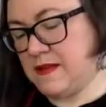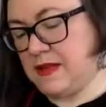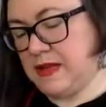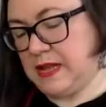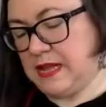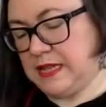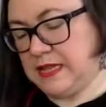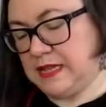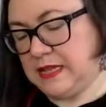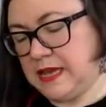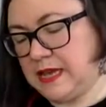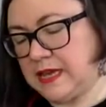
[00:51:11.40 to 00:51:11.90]

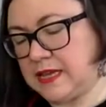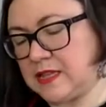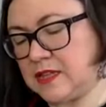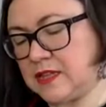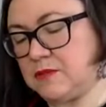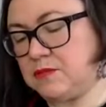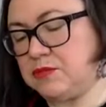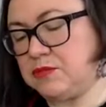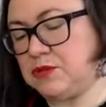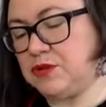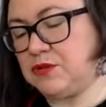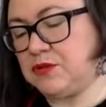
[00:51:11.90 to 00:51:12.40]
I like the
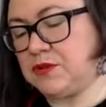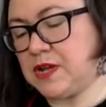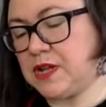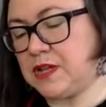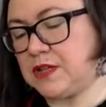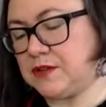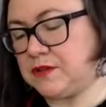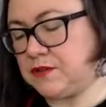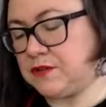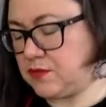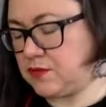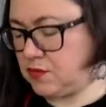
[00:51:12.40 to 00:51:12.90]
blue
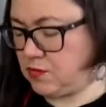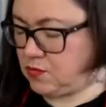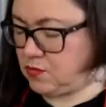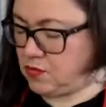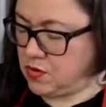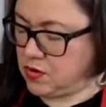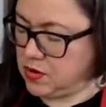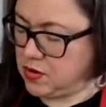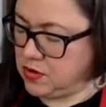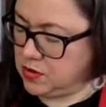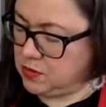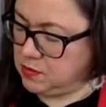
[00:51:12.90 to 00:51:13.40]
color of the
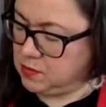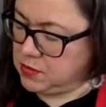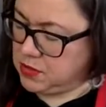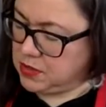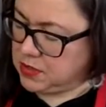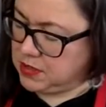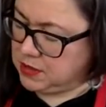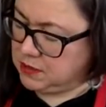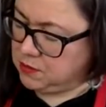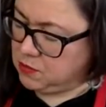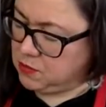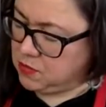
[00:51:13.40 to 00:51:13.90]
water, but
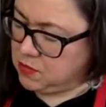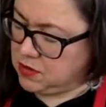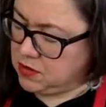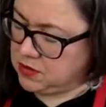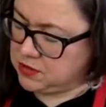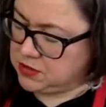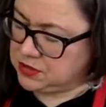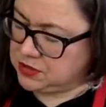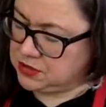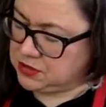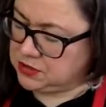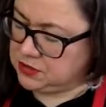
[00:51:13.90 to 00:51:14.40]
I
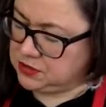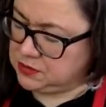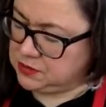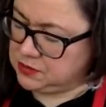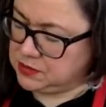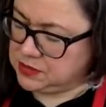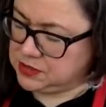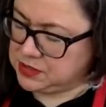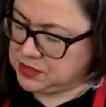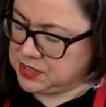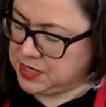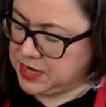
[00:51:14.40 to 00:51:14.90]
want to
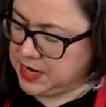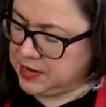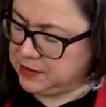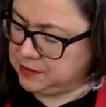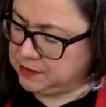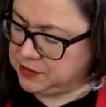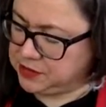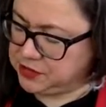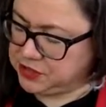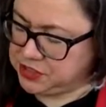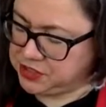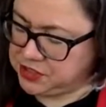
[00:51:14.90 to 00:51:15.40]

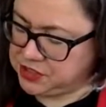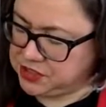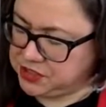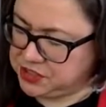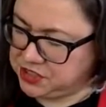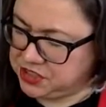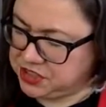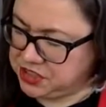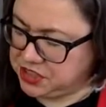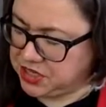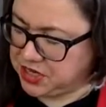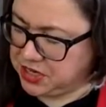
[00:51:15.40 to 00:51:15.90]
establish these
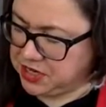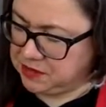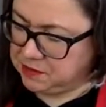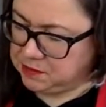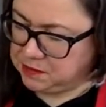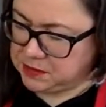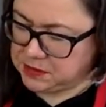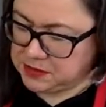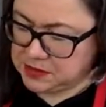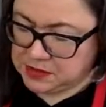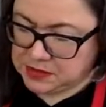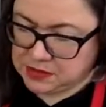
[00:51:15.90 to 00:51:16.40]

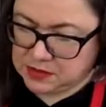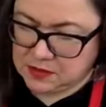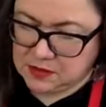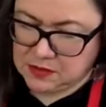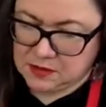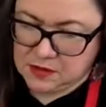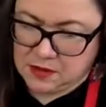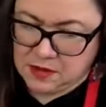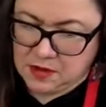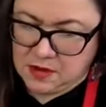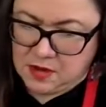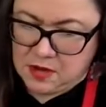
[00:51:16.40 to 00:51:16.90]
shapes.
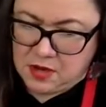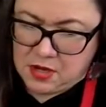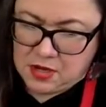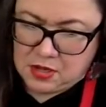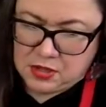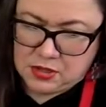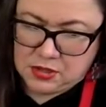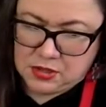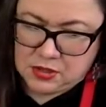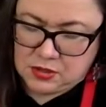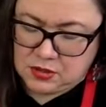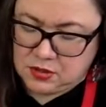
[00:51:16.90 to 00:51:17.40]

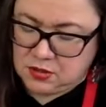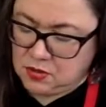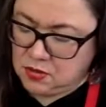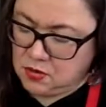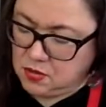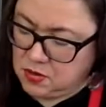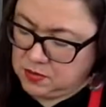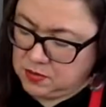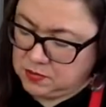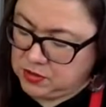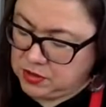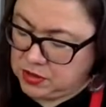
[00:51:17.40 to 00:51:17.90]
So
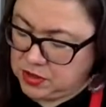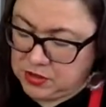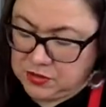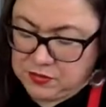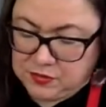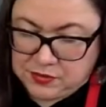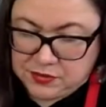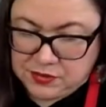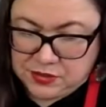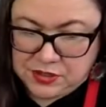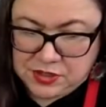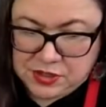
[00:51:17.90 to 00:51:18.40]
I'm going to
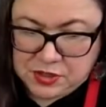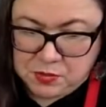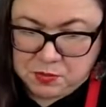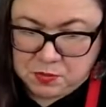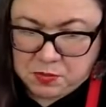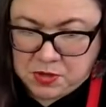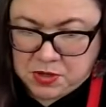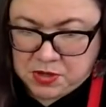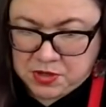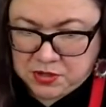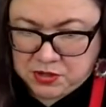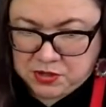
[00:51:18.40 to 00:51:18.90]
use a
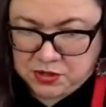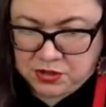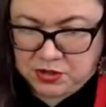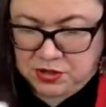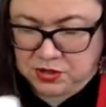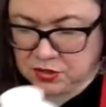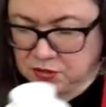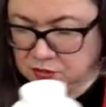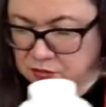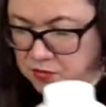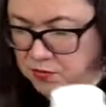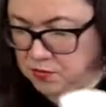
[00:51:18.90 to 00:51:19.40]
sponge
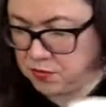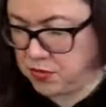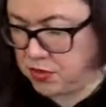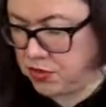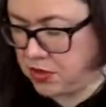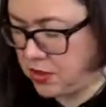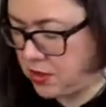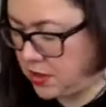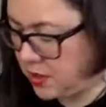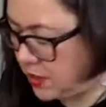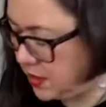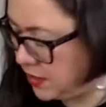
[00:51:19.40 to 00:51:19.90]
to
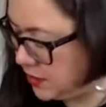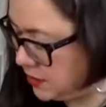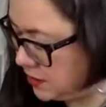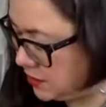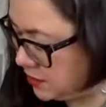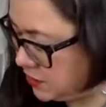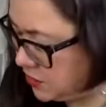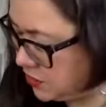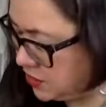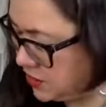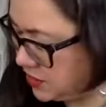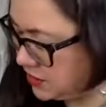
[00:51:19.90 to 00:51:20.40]
apply the
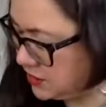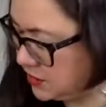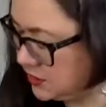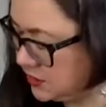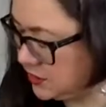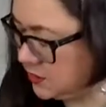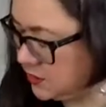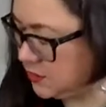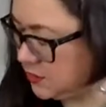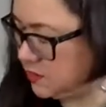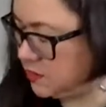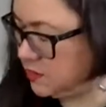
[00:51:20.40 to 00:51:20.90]

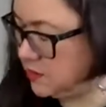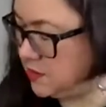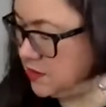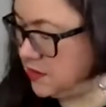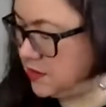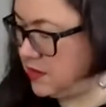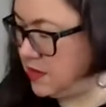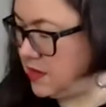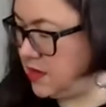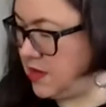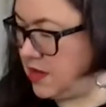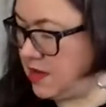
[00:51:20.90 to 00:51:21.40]
gesso.
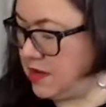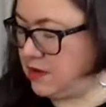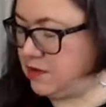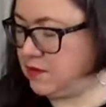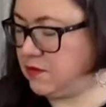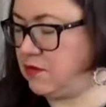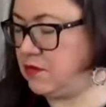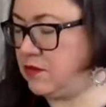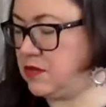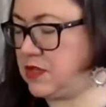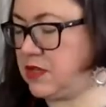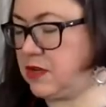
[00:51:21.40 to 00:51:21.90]
Of
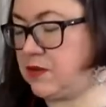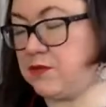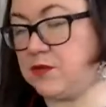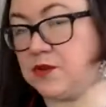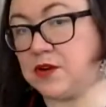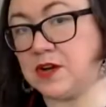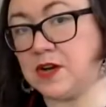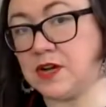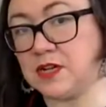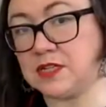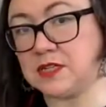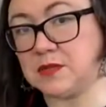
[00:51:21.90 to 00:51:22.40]
course, I
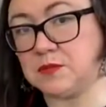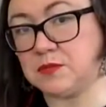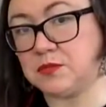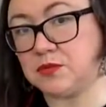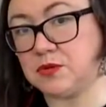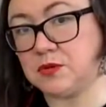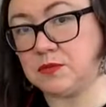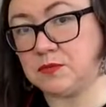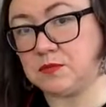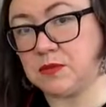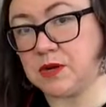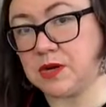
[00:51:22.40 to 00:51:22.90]
forgot to
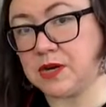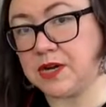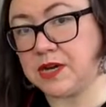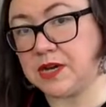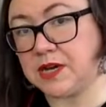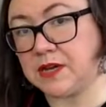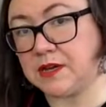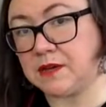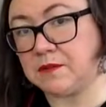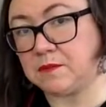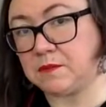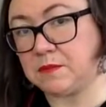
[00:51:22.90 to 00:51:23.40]
put
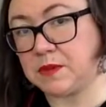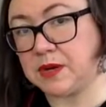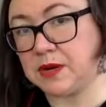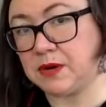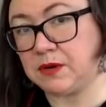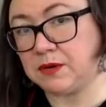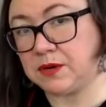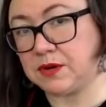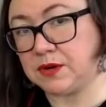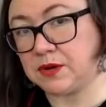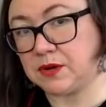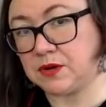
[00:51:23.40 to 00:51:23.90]
my
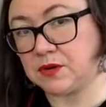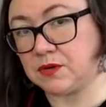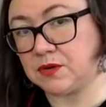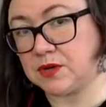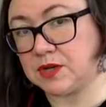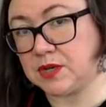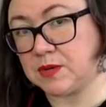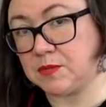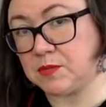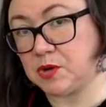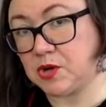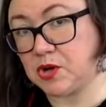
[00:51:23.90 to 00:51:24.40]
barrier
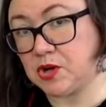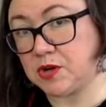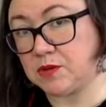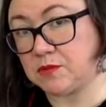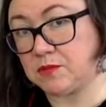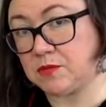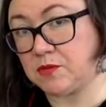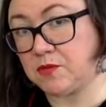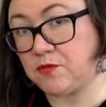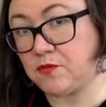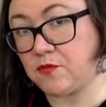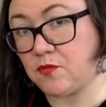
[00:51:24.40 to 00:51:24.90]
cream on
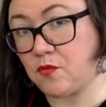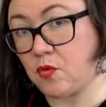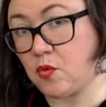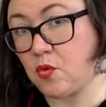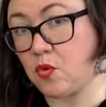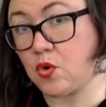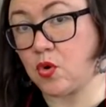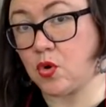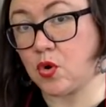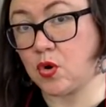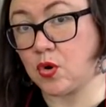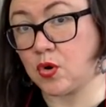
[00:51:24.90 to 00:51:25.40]

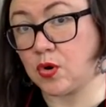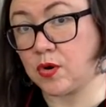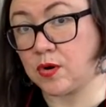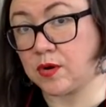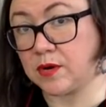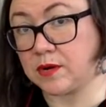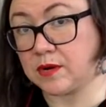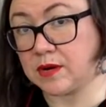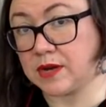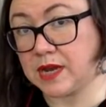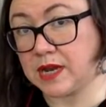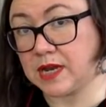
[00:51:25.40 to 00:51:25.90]
before
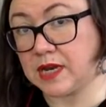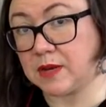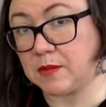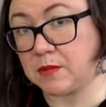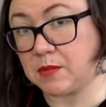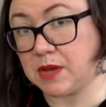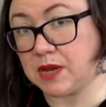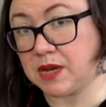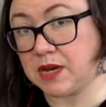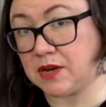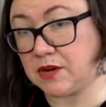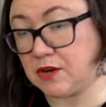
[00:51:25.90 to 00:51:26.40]
getting
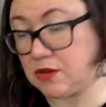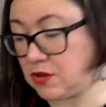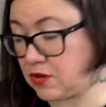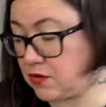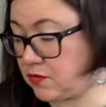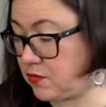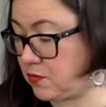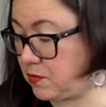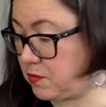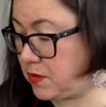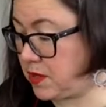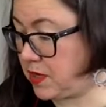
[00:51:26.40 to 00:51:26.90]
paint all
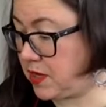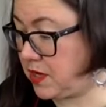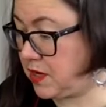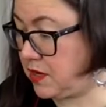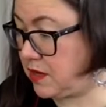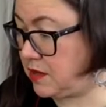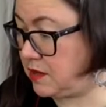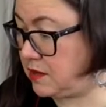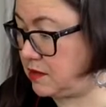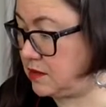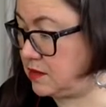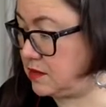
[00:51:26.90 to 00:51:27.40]
over my
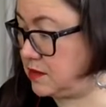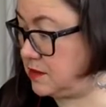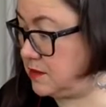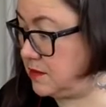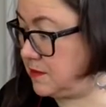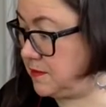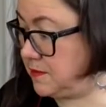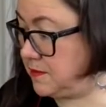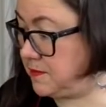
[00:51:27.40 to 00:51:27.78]
hands.